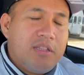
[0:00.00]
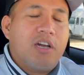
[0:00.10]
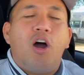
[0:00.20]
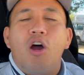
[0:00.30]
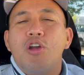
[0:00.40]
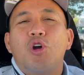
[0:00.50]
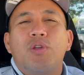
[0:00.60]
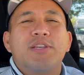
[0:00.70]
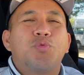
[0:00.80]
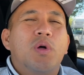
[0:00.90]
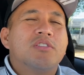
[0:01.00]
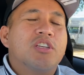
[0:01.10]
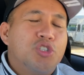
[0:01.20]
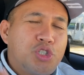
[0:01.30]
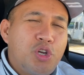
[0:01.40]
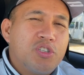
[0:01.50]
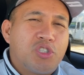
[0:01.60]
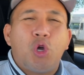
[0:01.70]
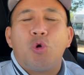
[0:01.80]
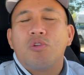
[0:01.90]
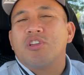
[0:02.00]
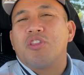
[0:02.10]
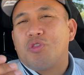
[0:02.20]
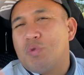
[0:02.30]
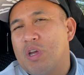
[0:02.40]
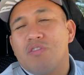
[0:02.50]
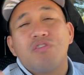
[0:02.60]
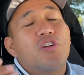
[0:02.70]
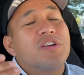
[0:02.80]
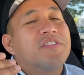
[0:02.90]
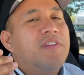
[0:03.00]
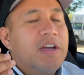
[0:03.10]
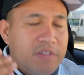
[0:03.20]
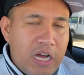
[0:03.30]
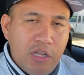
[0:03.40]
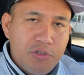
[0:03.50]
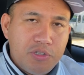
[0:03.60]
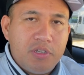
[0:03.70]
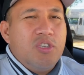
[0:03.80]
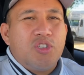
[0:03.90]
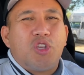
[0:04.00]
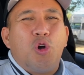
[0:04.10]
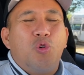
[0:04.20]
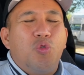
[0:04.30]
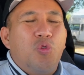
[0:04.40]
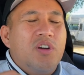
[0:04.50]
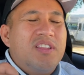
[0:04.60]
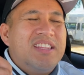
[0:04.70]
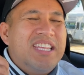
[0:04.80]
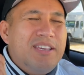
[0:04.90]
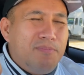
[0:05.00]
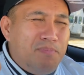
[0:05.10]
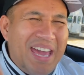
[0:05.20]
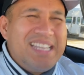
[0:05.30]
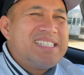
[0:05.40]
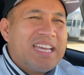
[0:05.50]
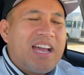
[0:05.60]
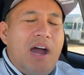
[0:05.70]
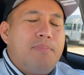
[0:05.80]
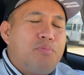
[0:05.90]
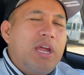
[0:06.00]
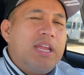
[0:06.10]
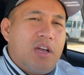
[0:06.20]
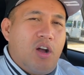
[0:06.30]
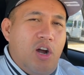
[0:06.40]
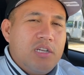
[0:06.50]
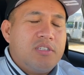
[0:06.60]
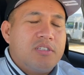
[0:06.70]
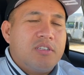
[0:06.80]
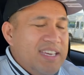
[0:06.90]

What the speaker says: The car note as well as the insurance totaled to $335. So the basic operating costs